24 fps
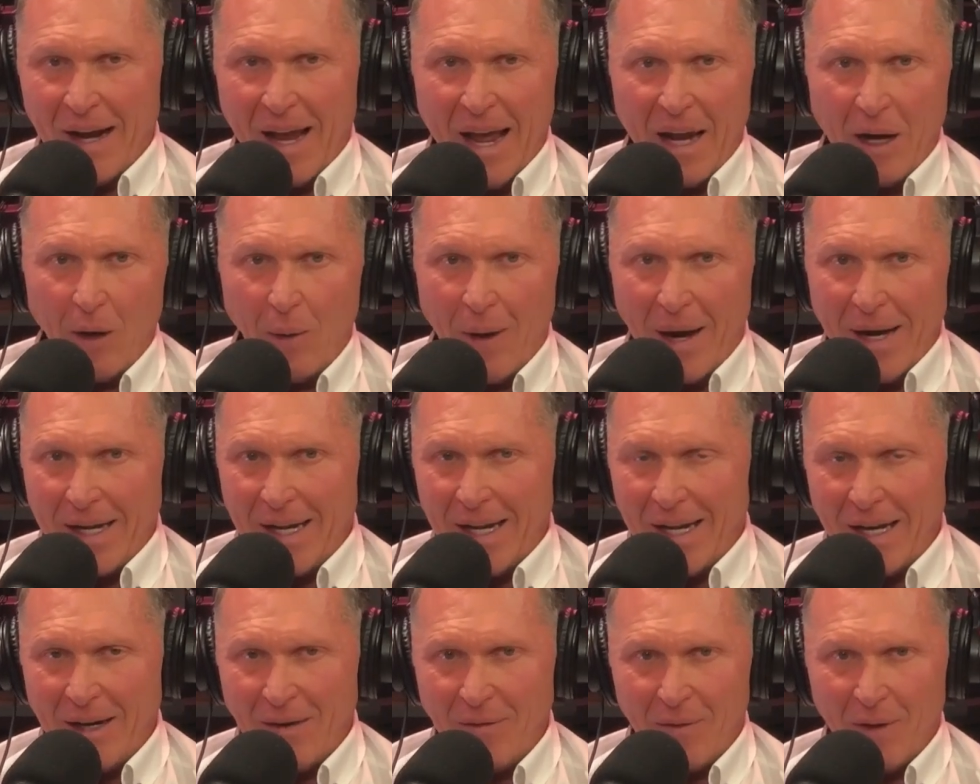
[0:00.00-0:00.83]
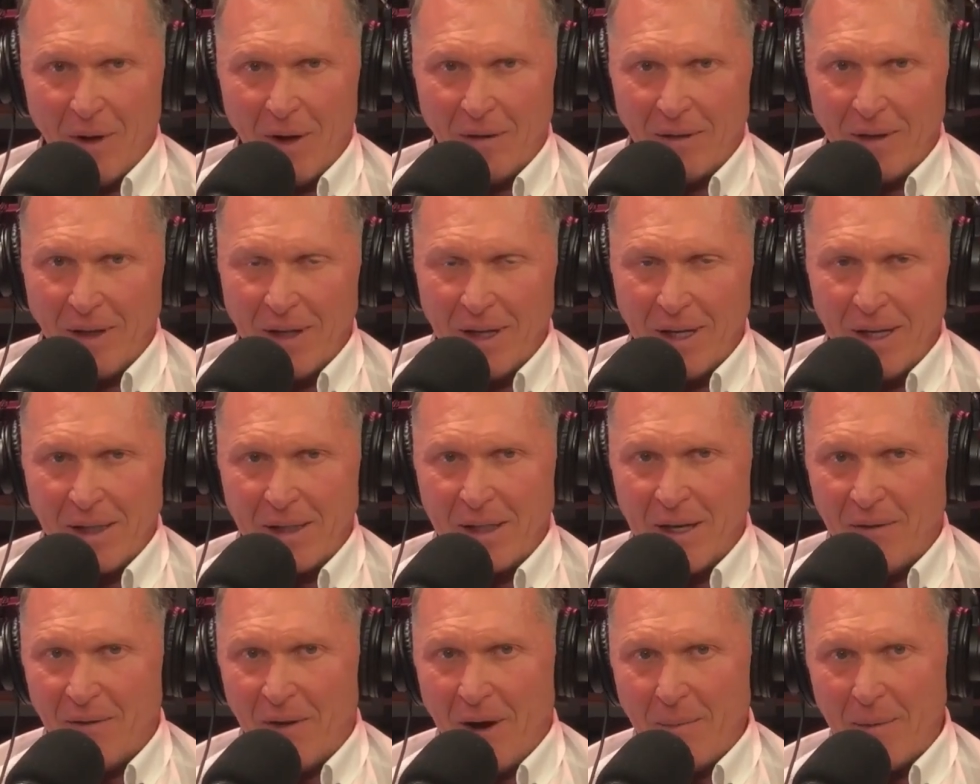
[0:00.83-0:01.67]
How do I get involved in
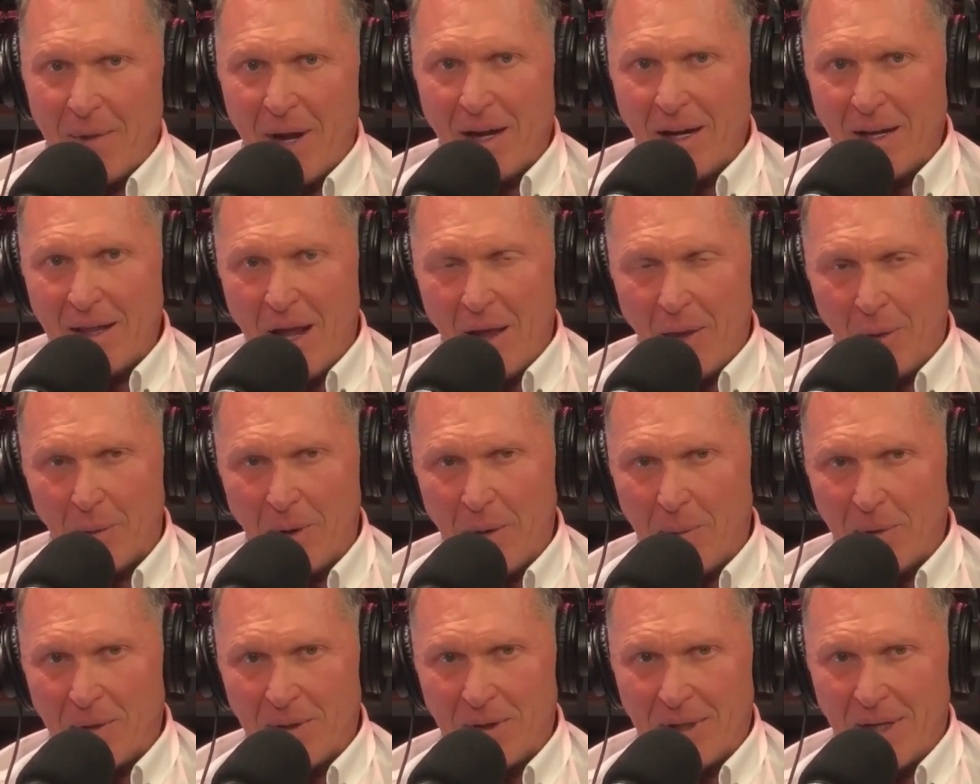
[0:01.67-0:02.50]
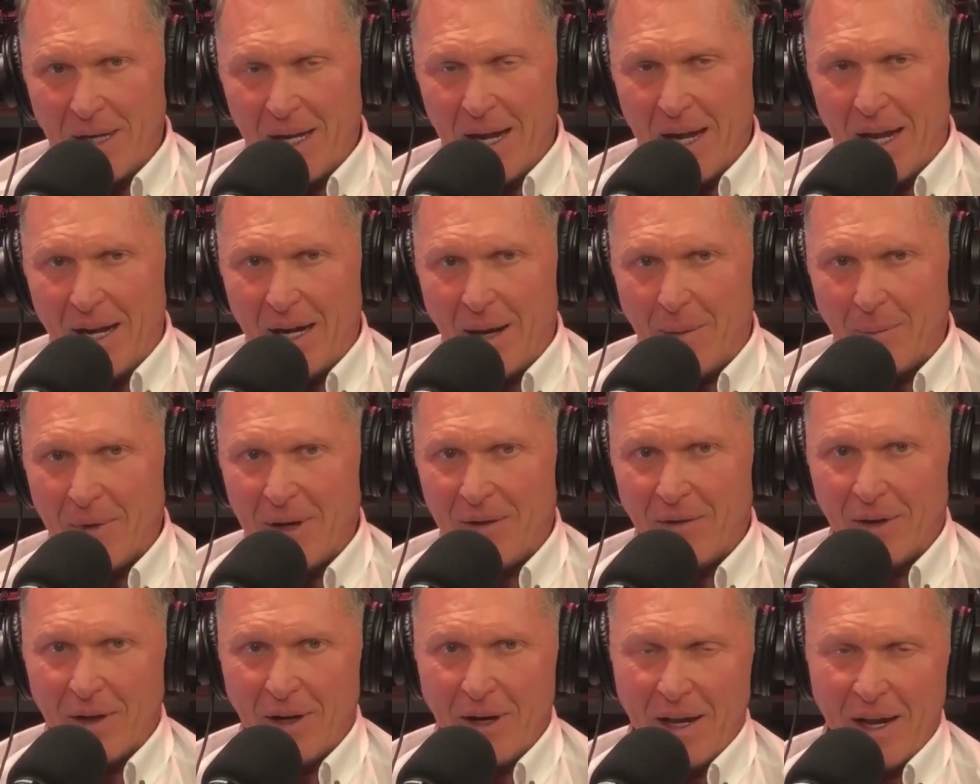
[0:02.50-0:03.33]
this? And if I'm not in that 3%, I'm
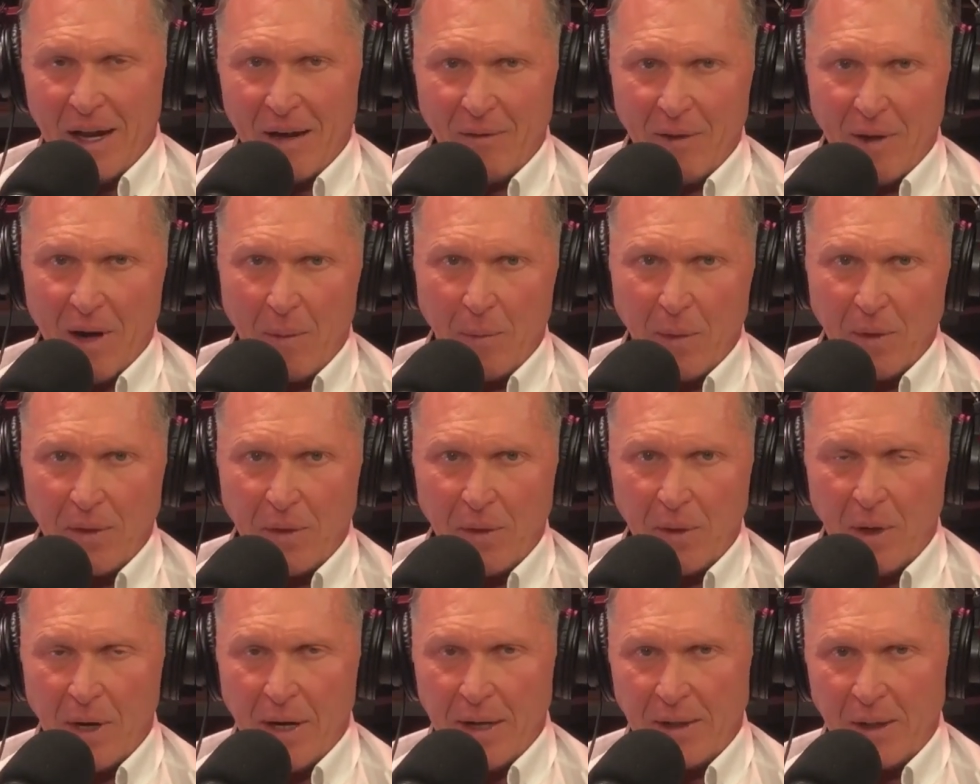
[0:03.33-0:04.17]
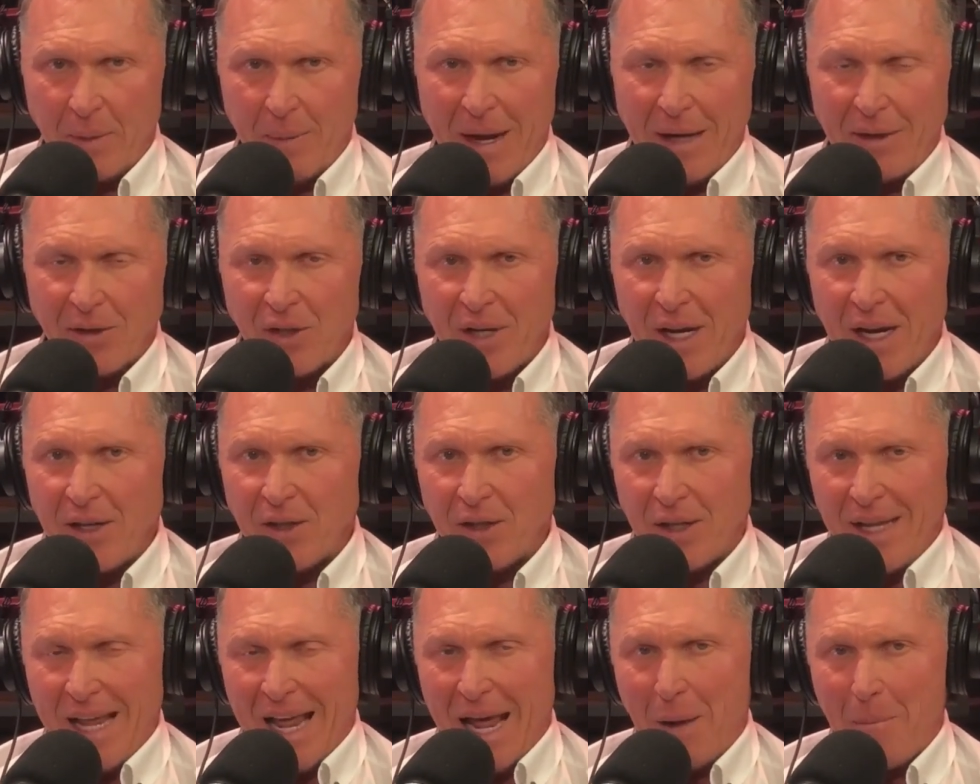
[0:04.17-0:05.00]
never going to have the opportunity. It's about
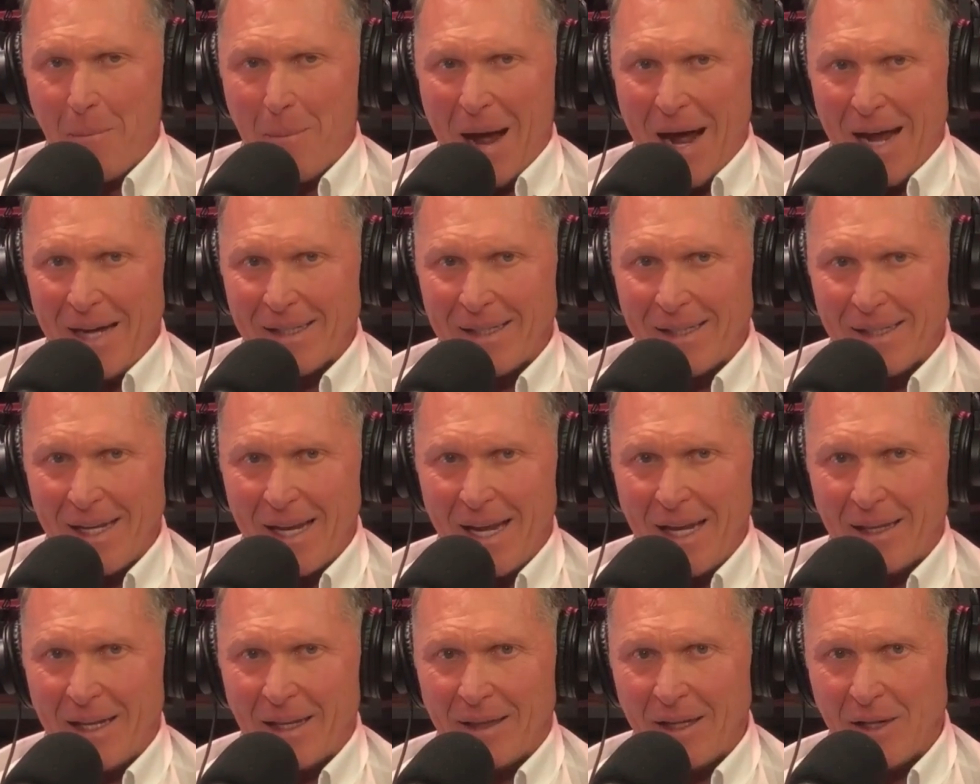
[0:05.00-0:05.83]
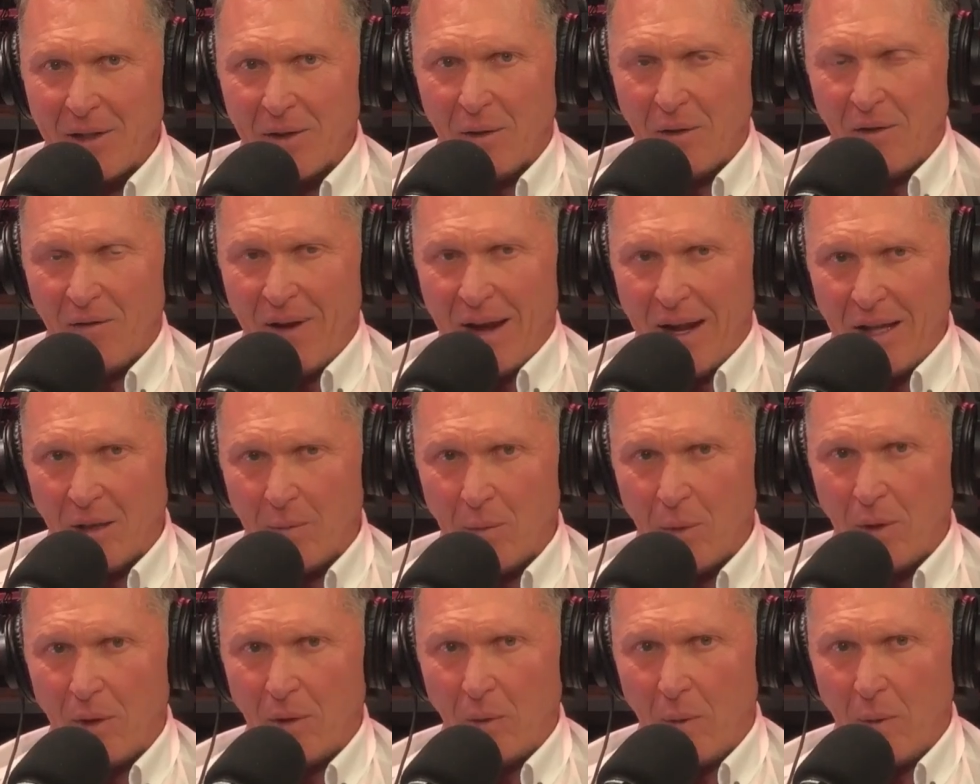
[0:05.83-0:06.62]
changing that mindset that these are available.